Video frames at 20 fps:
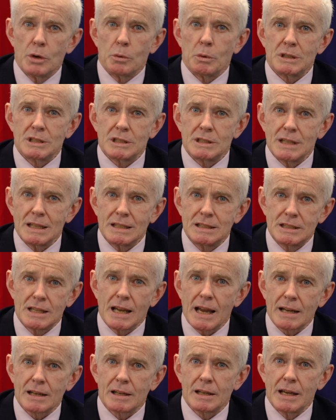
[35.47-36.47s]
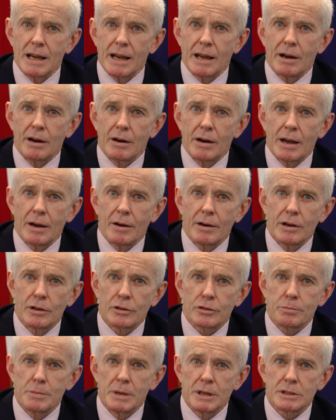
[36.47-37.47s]
which is exactly how our
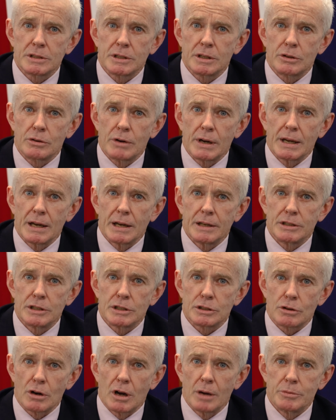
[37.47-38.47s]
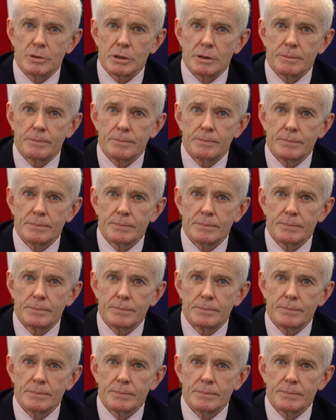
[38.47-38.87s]
Health Minister, Greg Hunt, describes it.